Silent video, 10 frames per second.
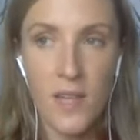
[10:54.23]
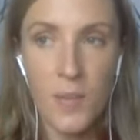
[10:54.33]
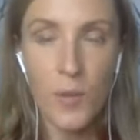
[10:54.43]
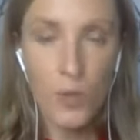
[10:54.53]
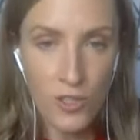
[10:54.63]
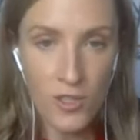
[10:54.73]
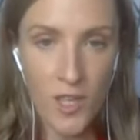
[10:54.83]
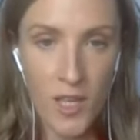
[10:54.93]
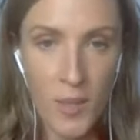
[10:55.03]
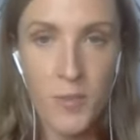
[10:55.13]
an emotional
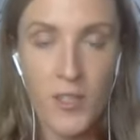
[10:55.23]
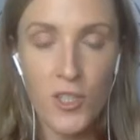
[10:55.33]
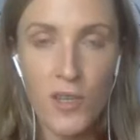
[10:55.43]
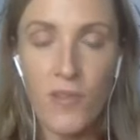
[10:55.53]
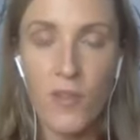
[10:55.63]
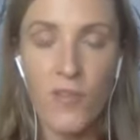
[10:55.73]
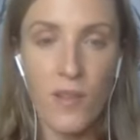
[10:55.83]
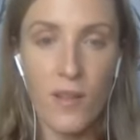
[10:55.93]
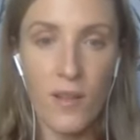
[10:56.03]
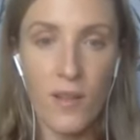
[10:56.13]
time, especially if you've,
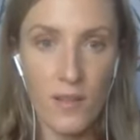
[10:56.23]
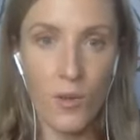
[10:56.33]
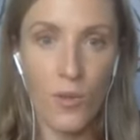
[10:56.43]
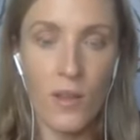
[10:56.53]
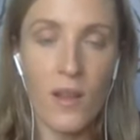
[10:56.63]
you know,